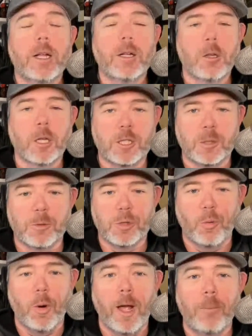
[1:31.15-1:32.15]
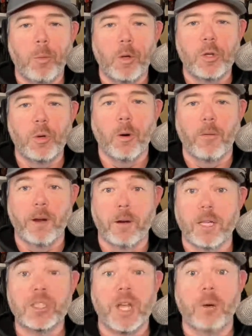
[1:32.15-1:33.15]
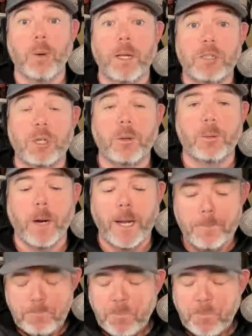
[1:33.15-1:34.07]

Click subscribe while you are there. Let's get right to it, right?